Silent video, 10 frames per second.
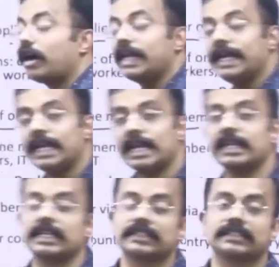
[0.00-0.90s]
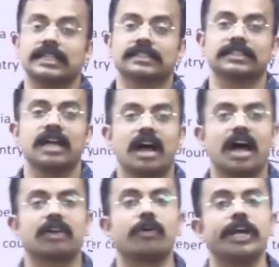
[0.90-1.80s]
or Indian nurses
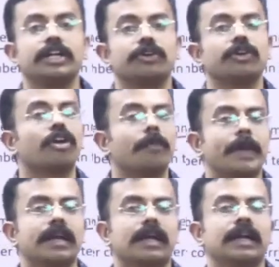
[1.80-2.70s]
are going to European